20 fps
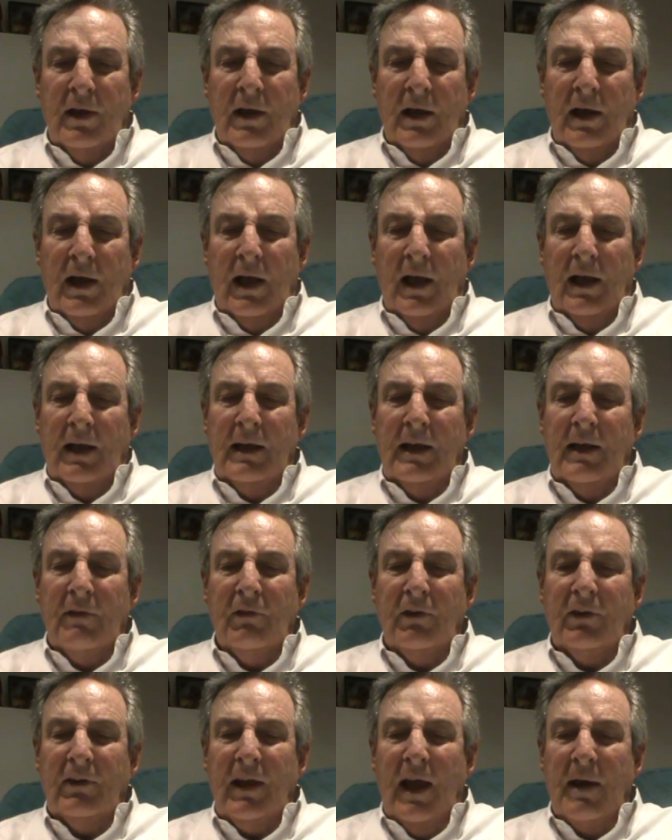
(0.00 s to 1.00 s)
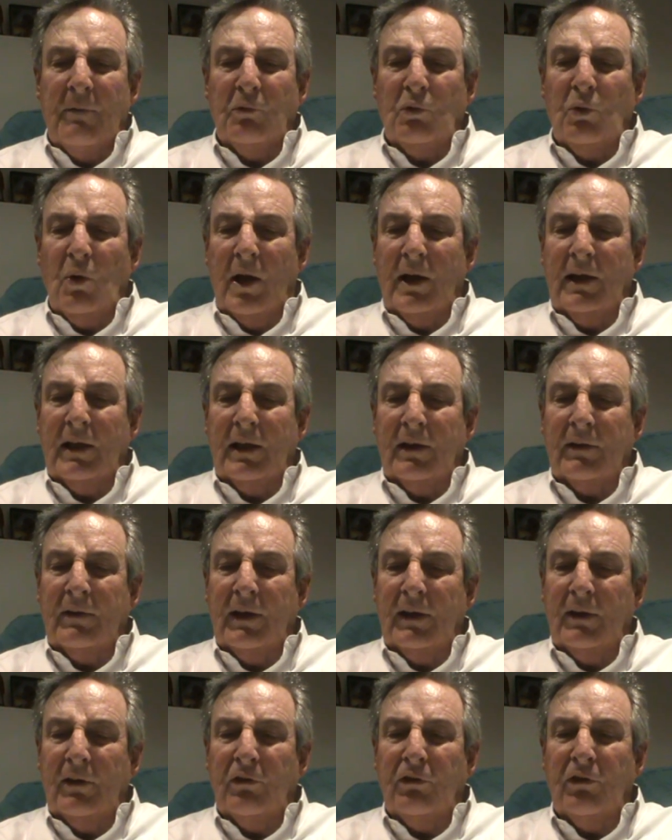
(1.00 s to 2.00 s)
11 Dame Twining, I
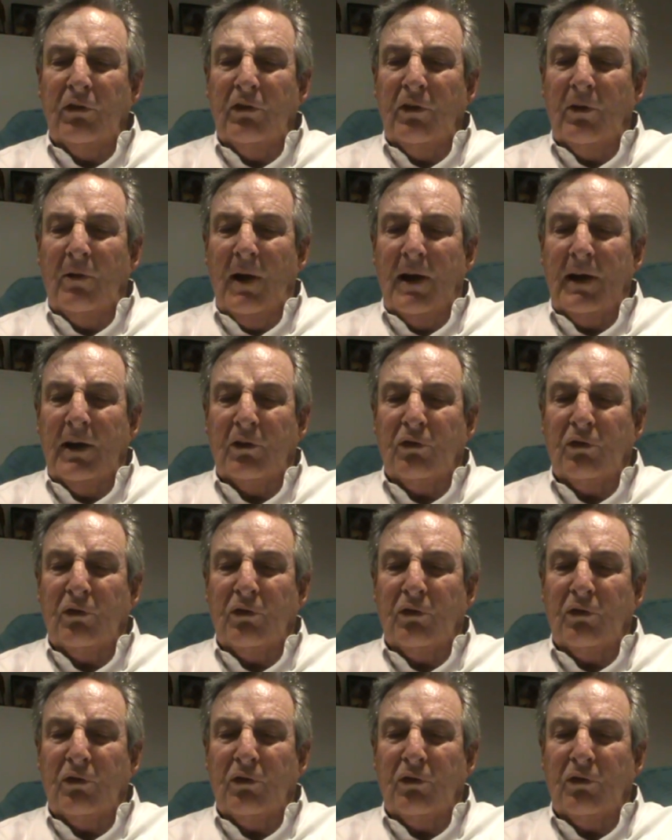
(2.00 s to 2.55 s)
think this is a runner,